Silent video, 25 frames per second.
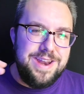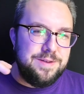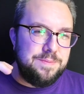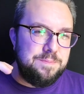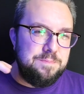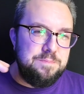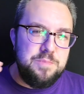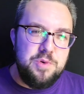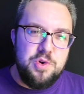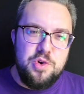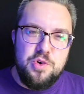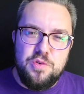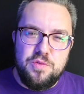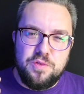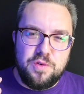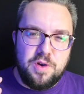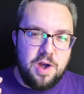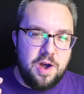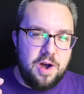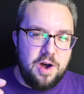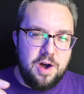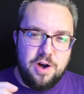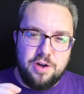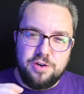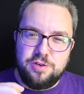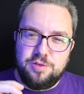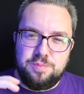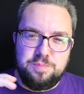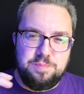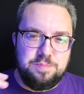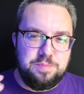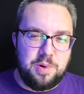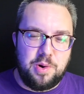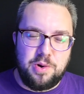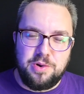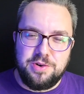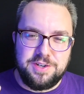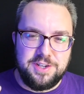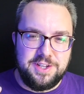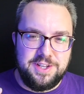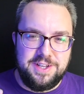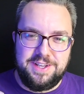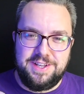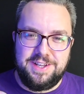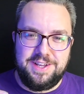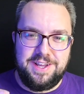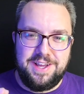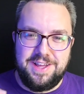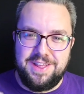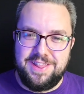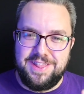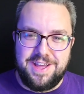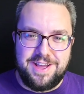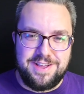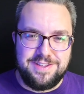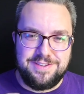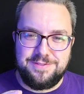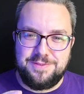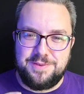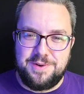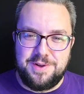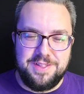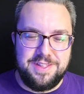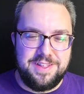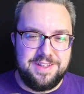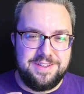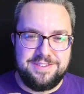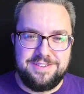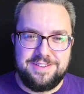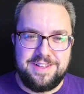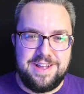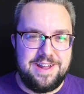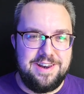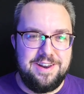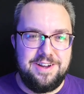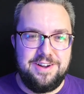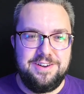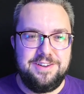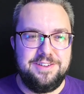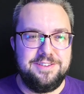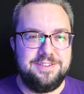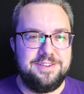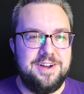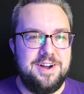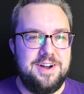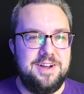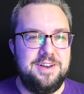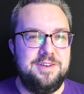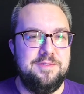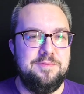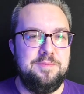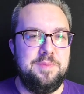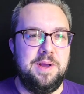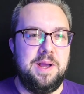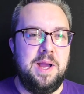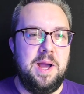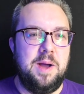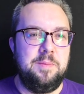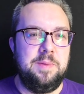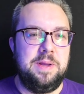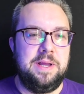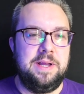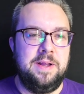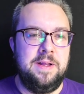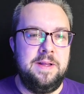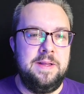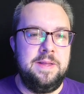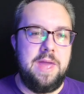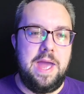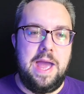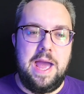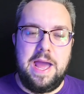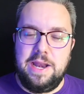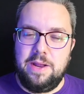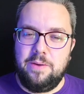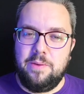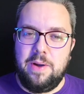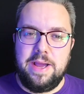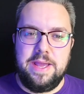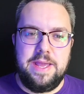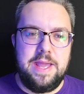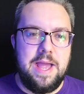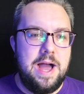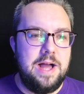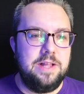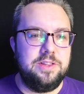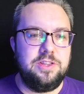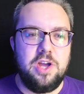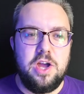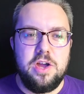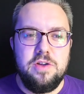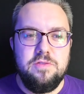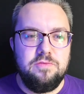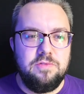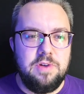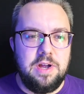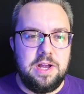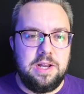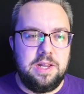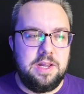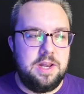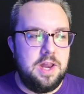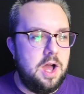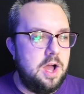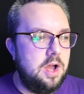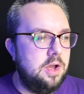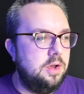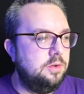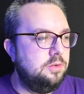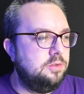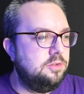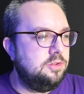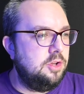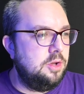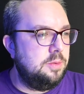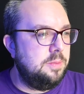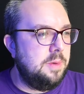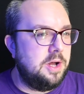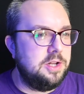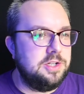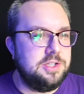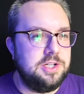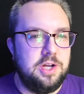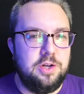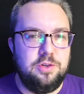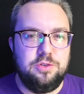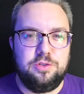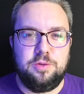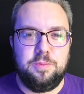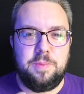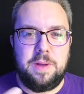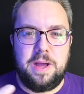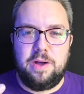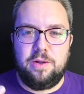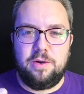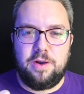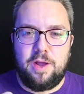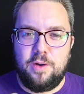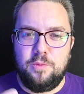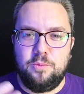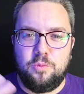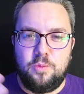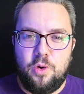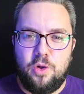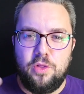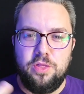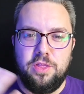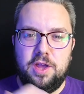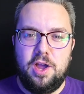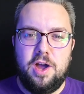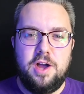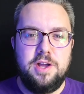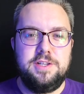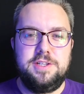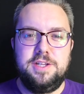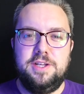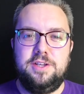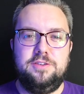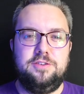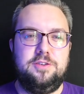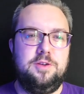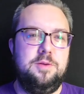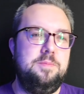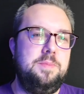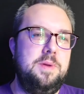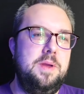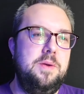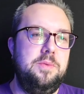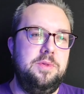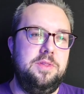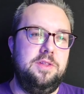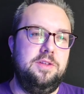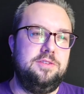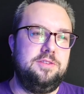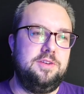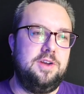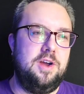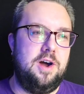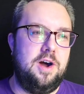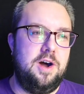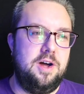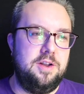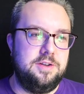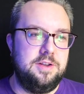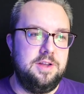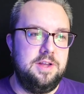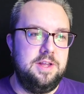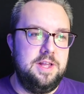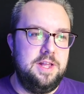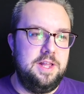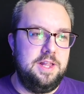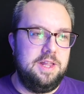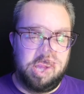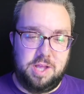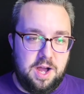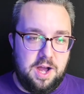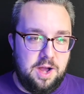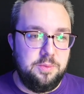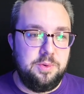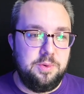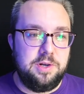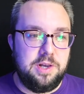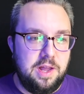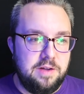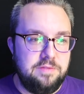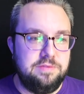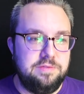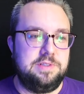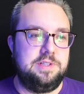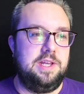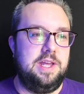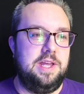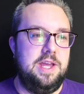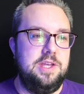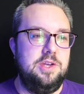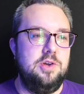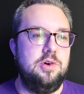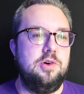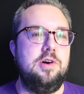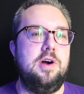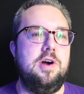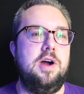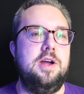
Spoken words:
move card body. That's what this stat line is kind of becoming. Anyway, yeah, I don't really know too much else about like what the ideas could be with this card. I would love to hear your